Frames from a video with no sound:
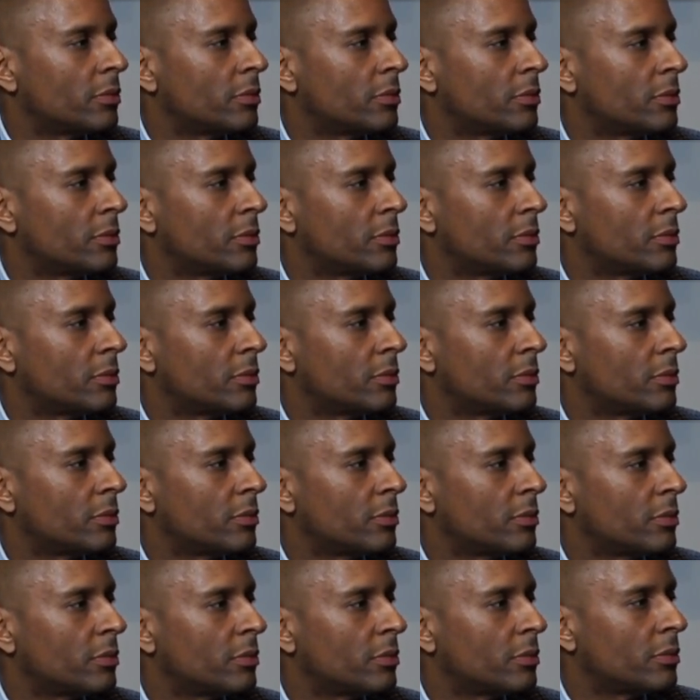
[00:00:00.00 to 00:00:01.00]

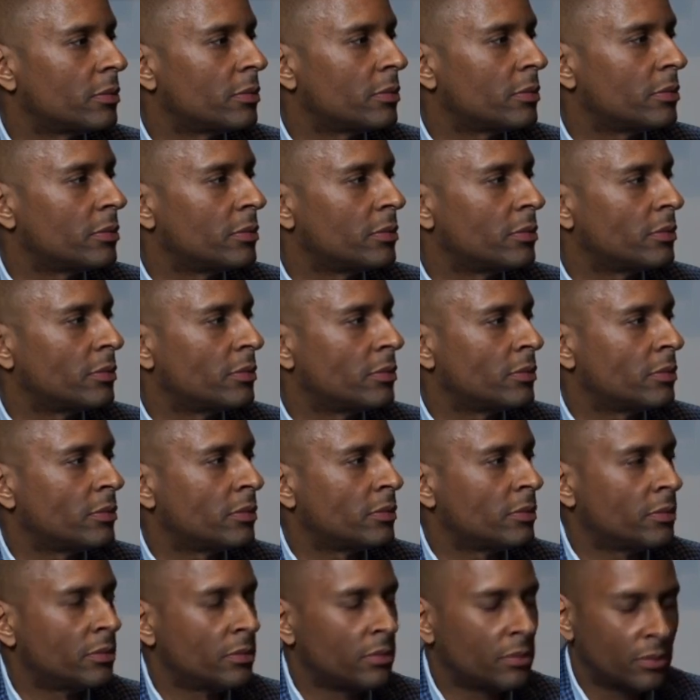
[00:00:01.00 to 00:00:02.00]

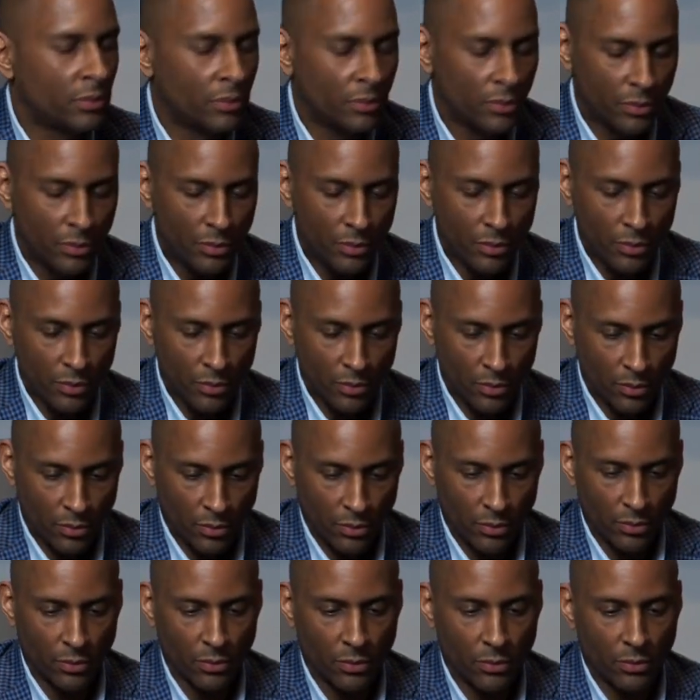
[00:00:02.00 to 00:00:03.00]

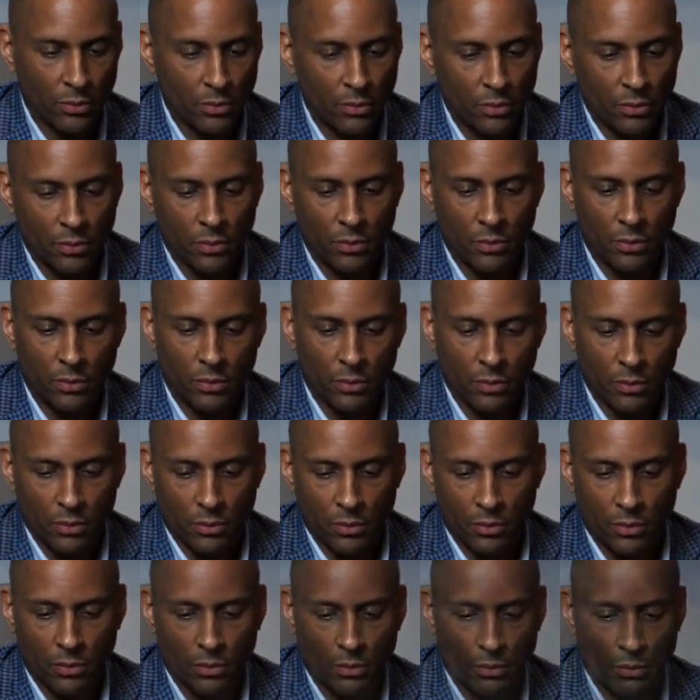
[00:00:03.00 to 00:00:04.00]

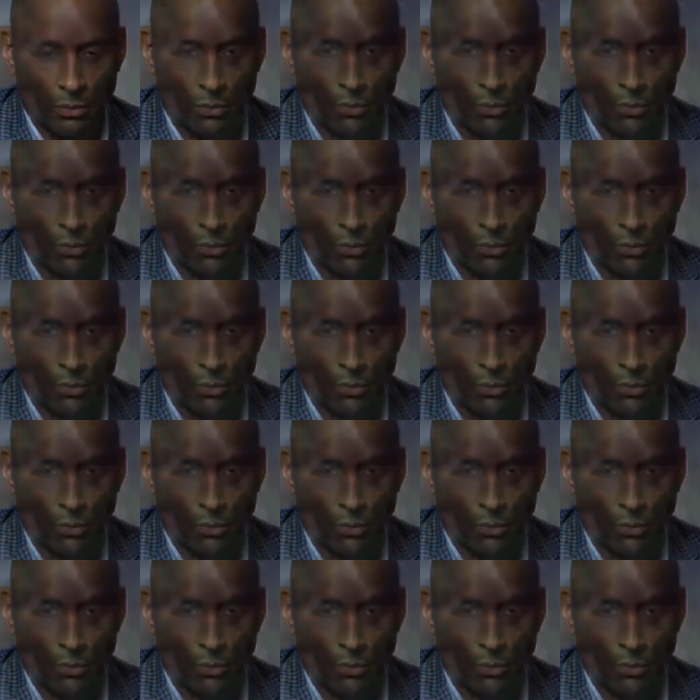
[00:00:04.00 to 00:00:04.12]
No words are spoken by the person on screen.